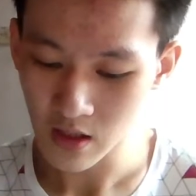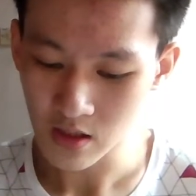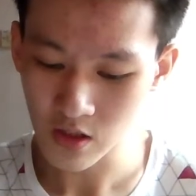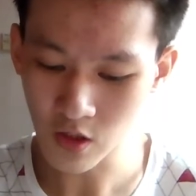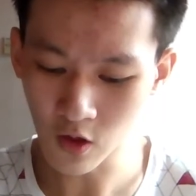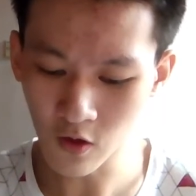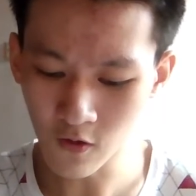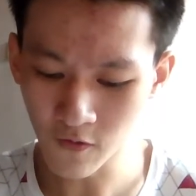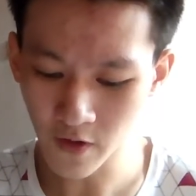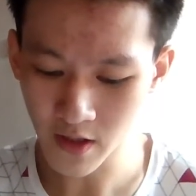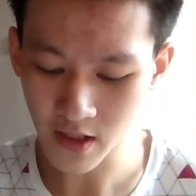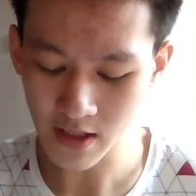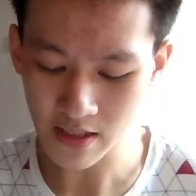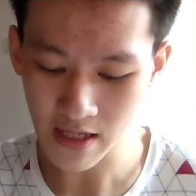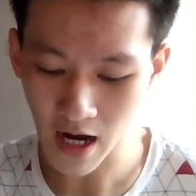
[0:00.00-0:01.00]
So for
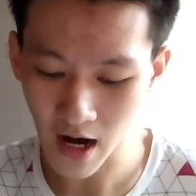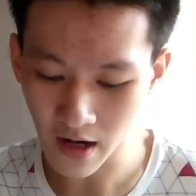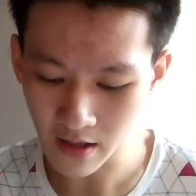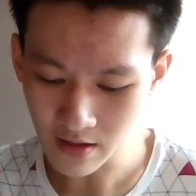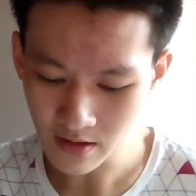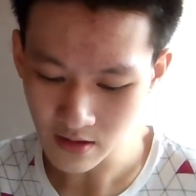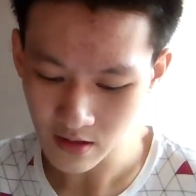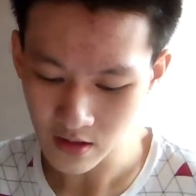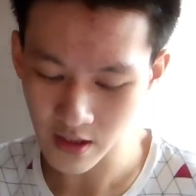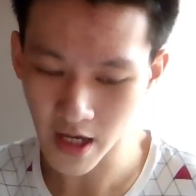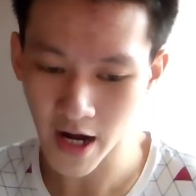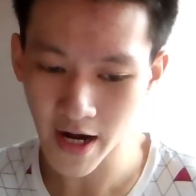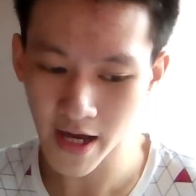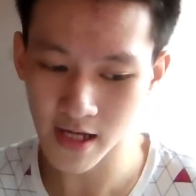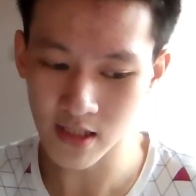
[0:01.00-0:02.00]
the ER
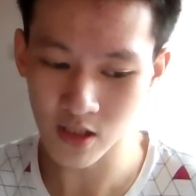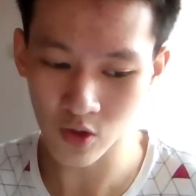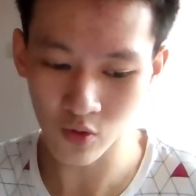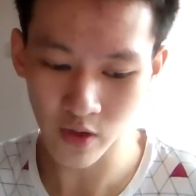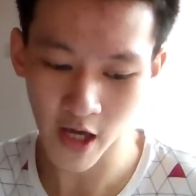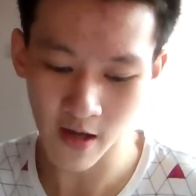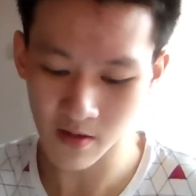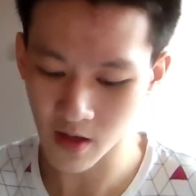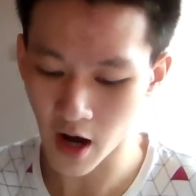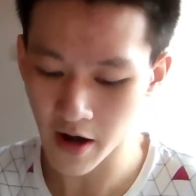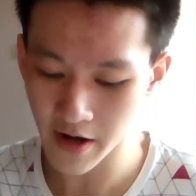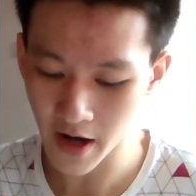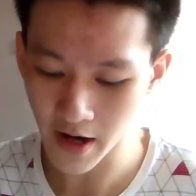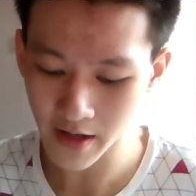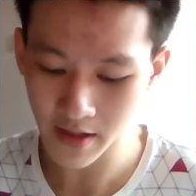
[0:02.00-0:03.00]
has two types,
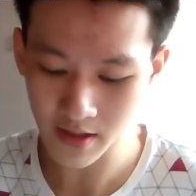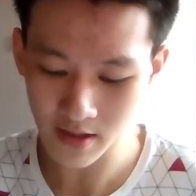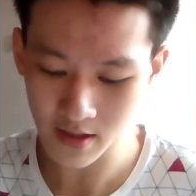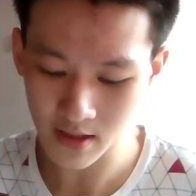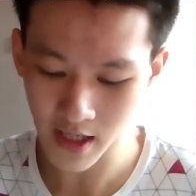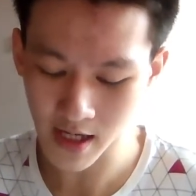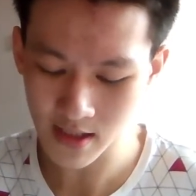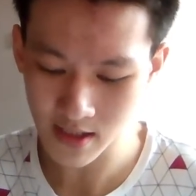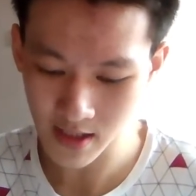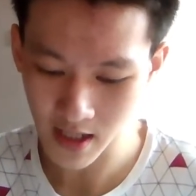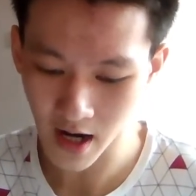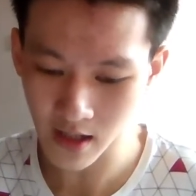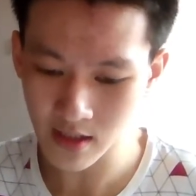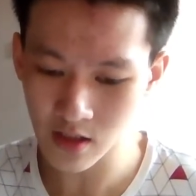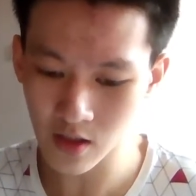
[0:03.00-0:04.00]
RAR and STR.
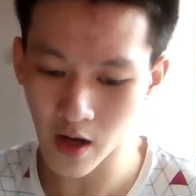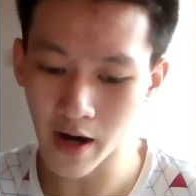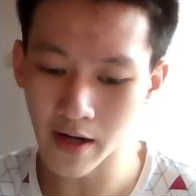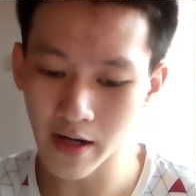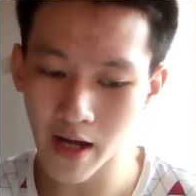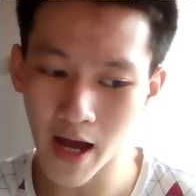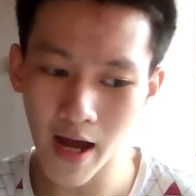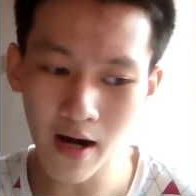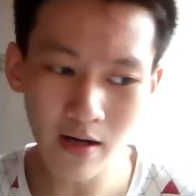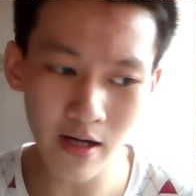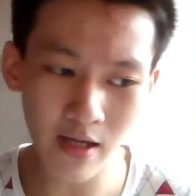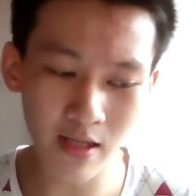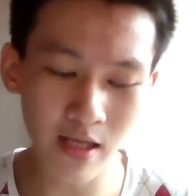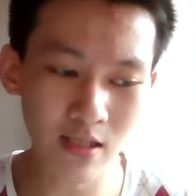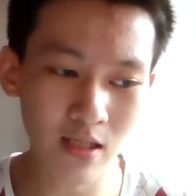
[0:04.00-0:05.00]
So RAR
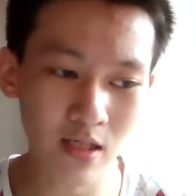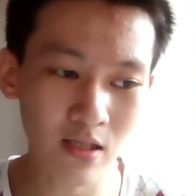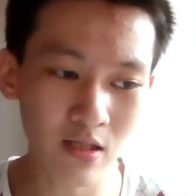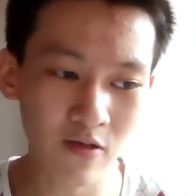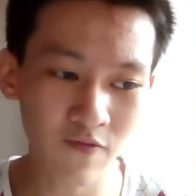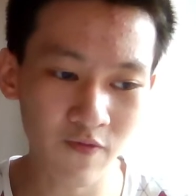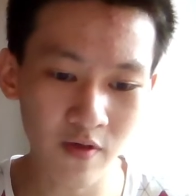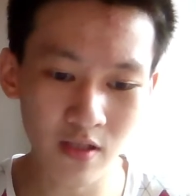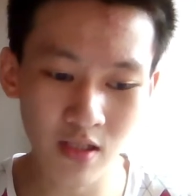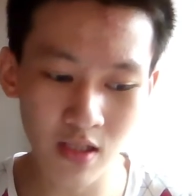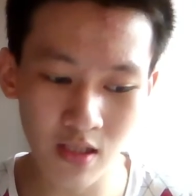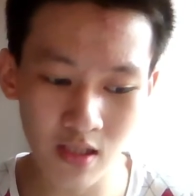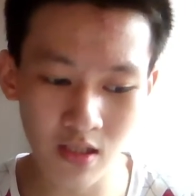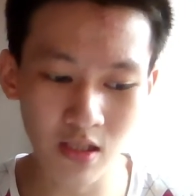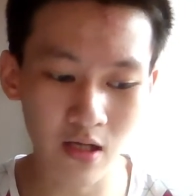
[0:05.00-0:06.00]
and STR difference
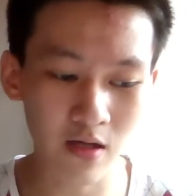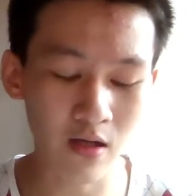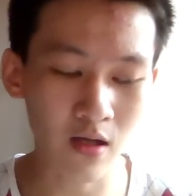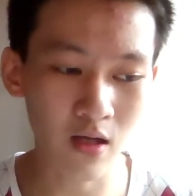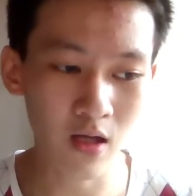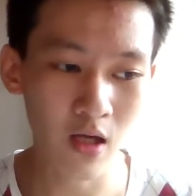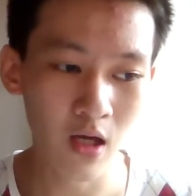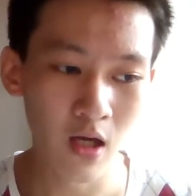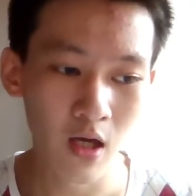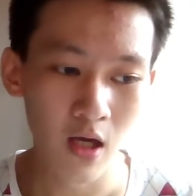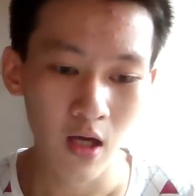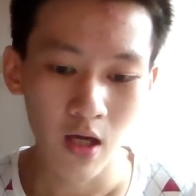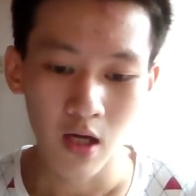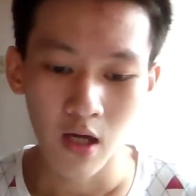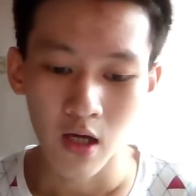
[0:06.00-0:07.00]
is the
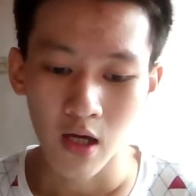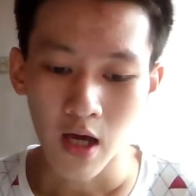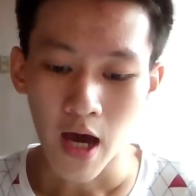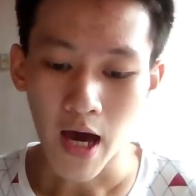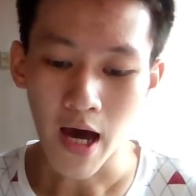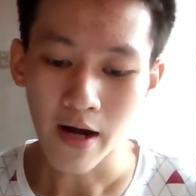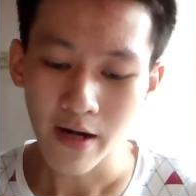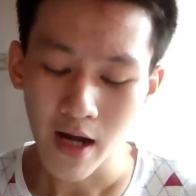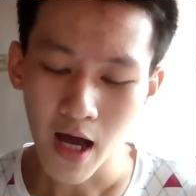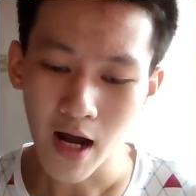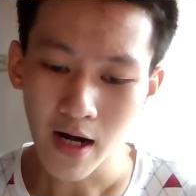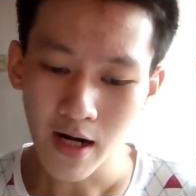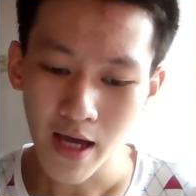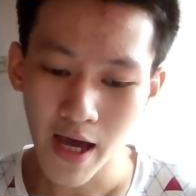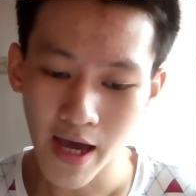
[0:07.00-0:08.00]

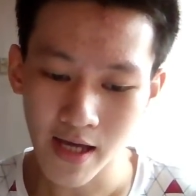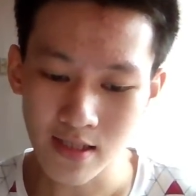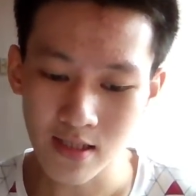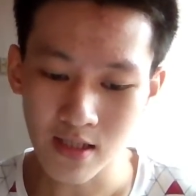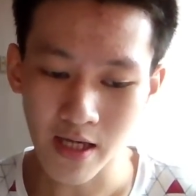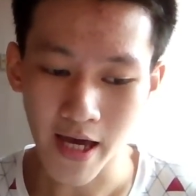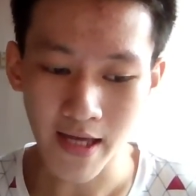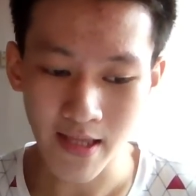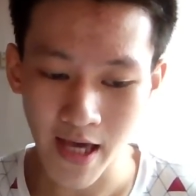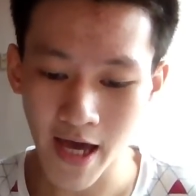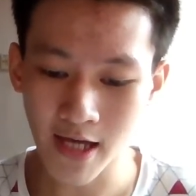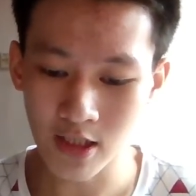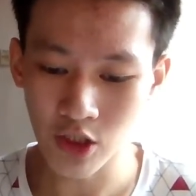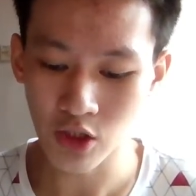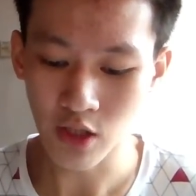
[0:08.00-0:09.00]
RAR has the
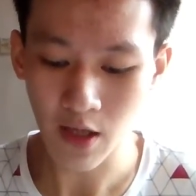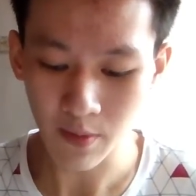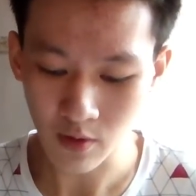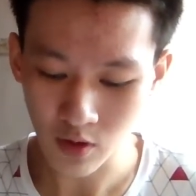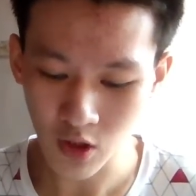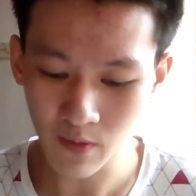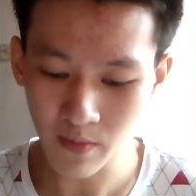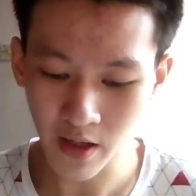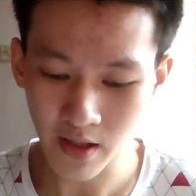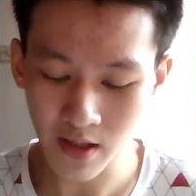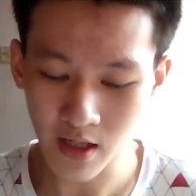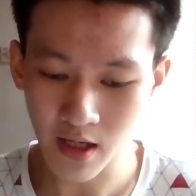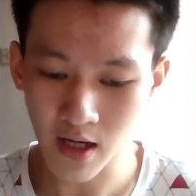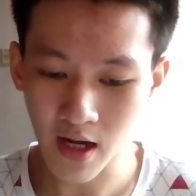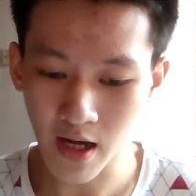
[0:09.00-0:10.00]
attached ribosome
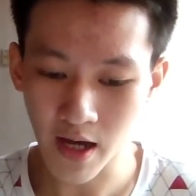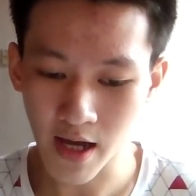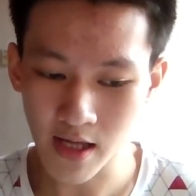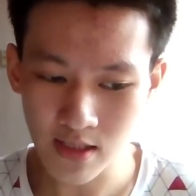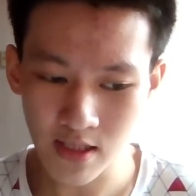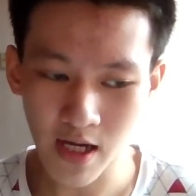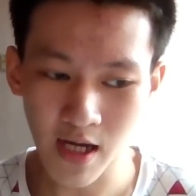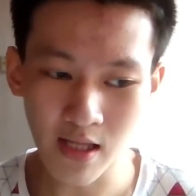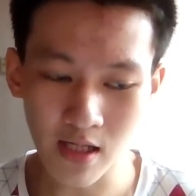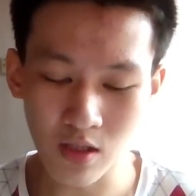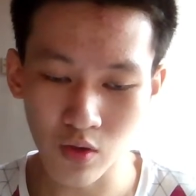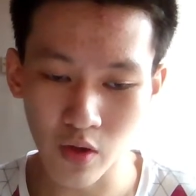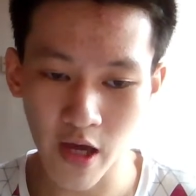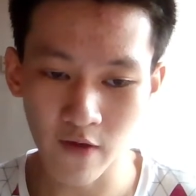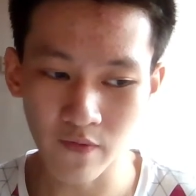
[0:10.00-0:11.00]
and the STR does
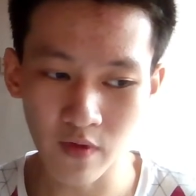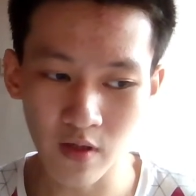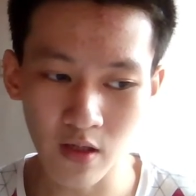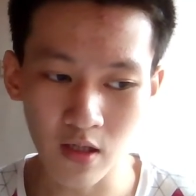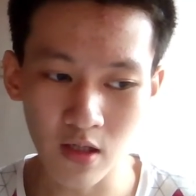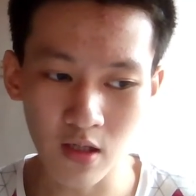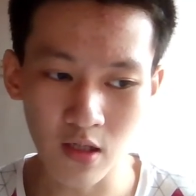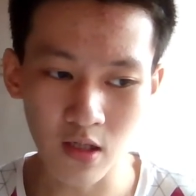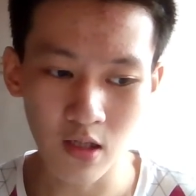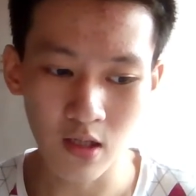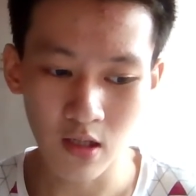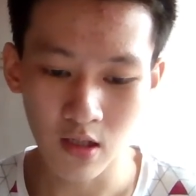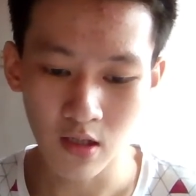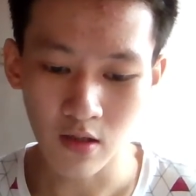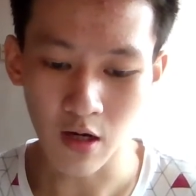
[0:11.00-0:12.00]
not have the
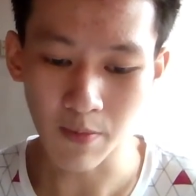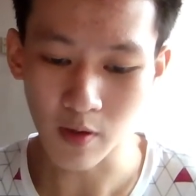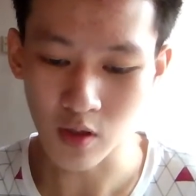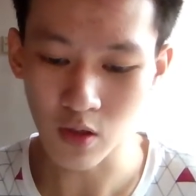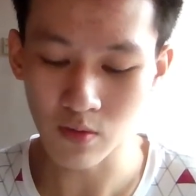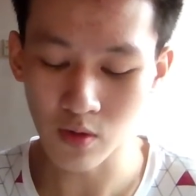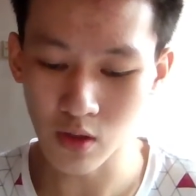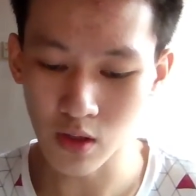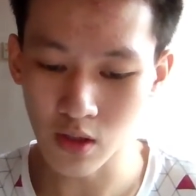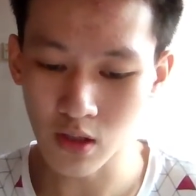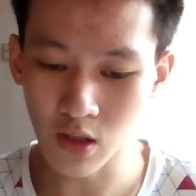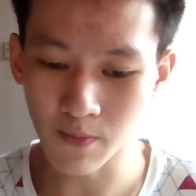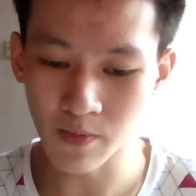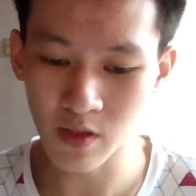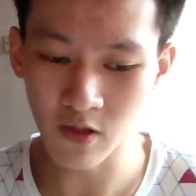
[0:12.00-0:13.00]
ribosome, since
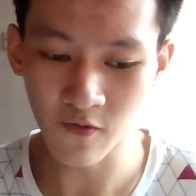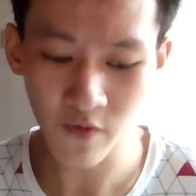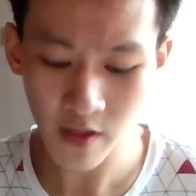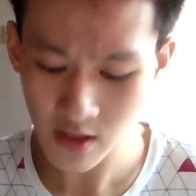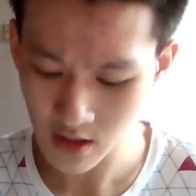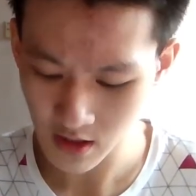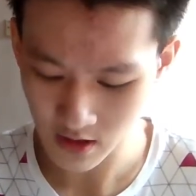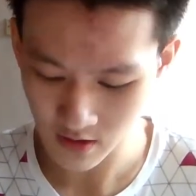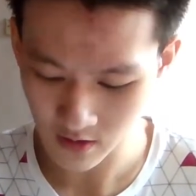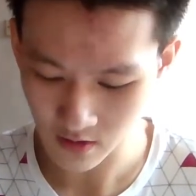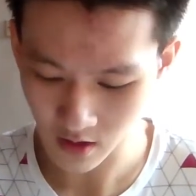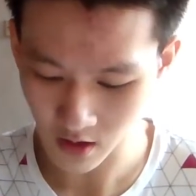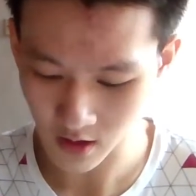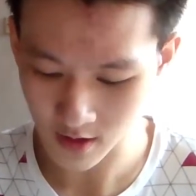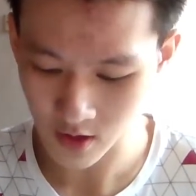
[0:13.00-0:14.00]
the surface is
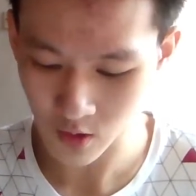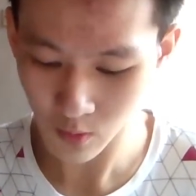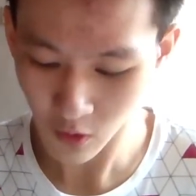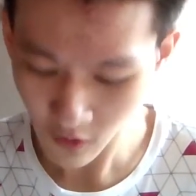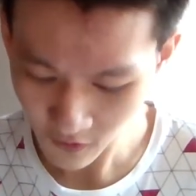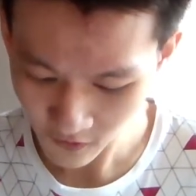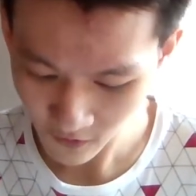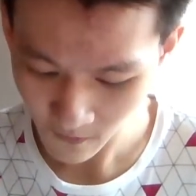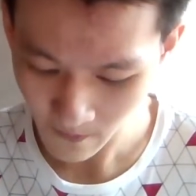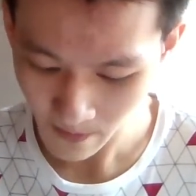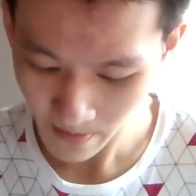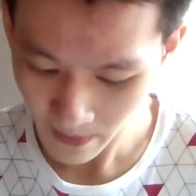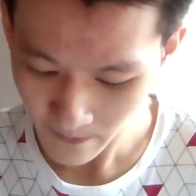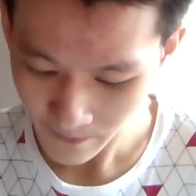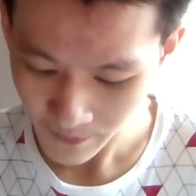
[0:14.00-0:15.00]
smooth.
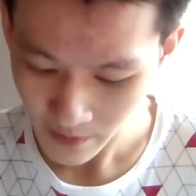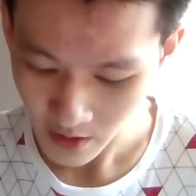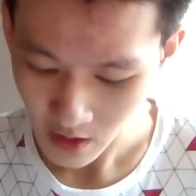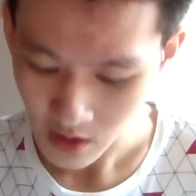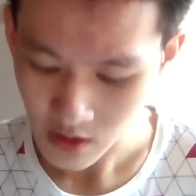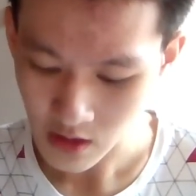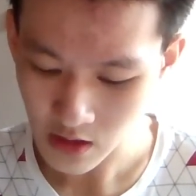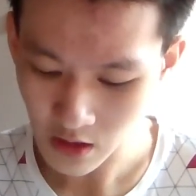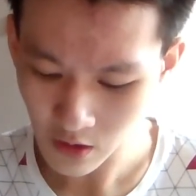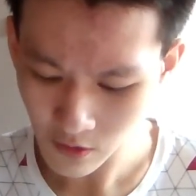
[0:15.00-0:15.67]
So